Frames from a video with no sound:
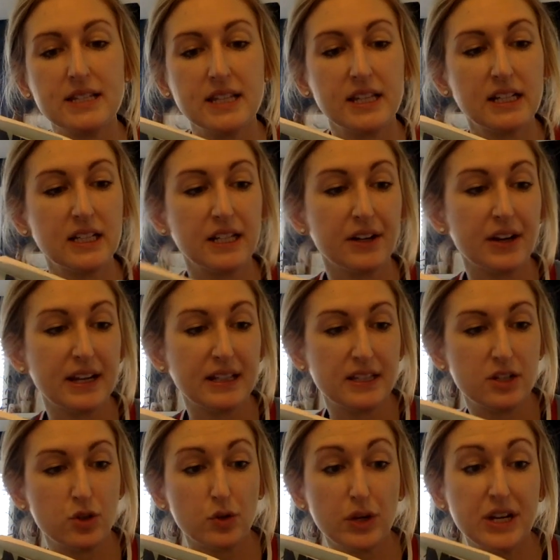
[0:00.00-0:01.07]
to the clearing in the
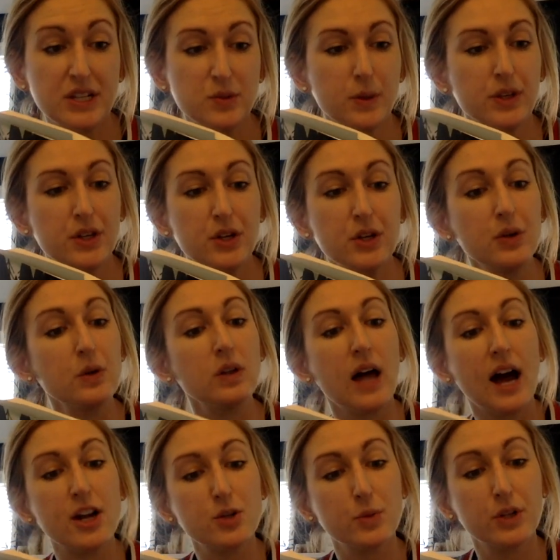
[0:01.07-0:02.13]
trees where the new
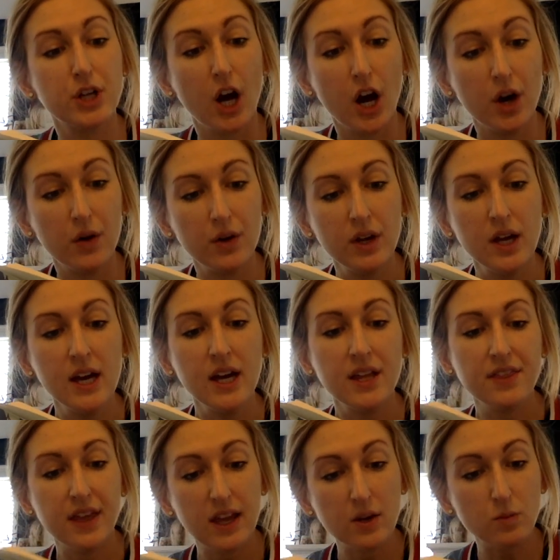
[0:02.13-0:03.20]
lodge would go.
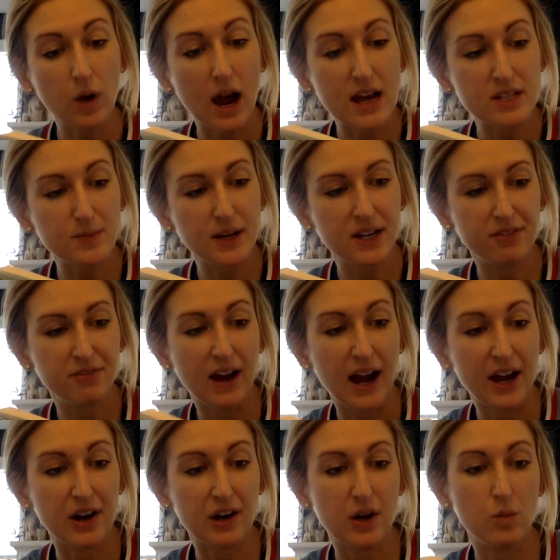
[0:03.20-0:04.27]
Then Roz made a
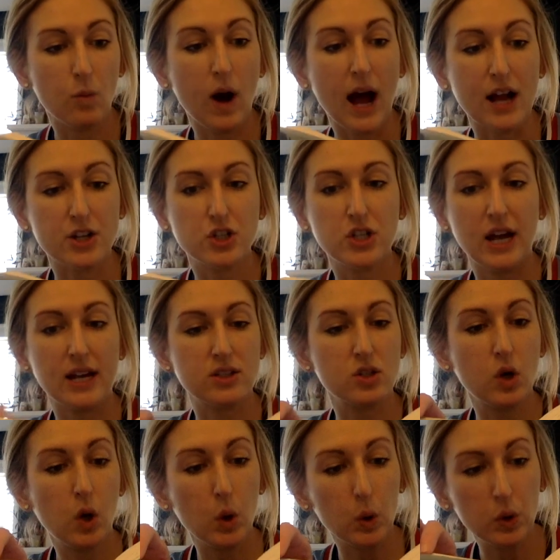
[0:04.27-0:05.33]
fire and watched as
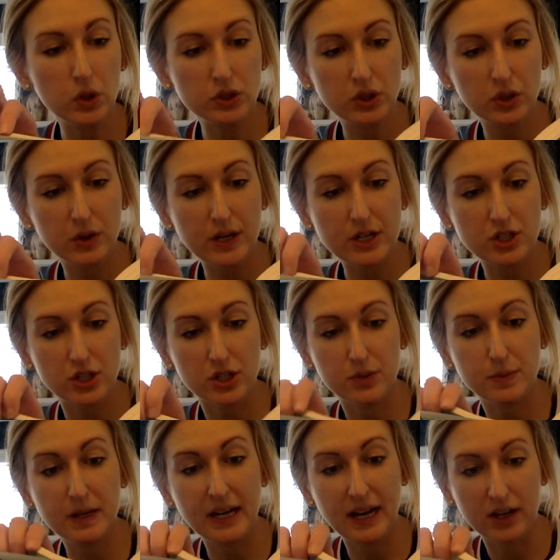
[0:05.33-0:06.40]
cold creatures
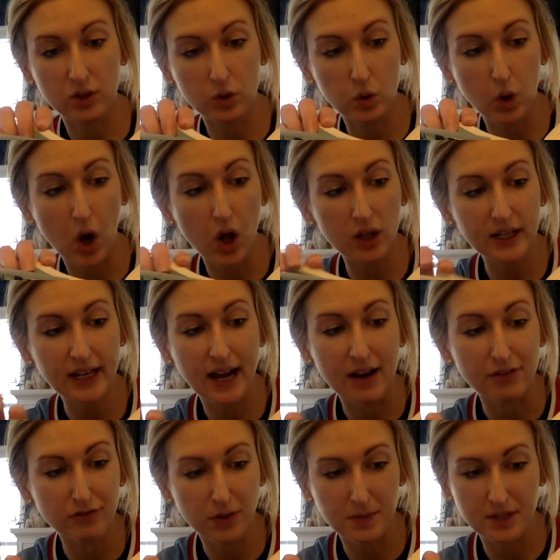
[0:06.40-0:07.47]
began crawling
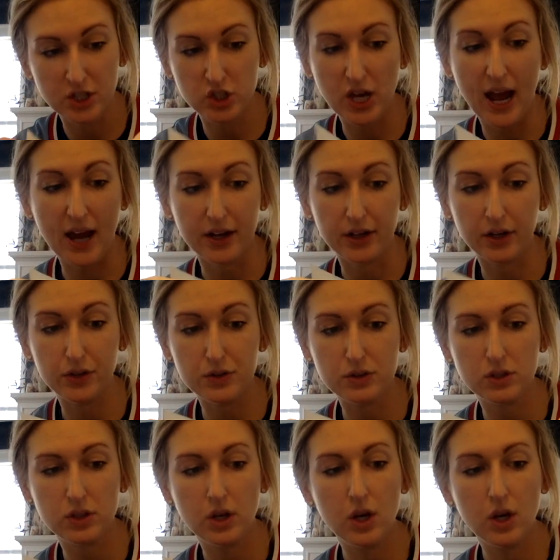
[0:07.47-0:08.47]
out from the shadows.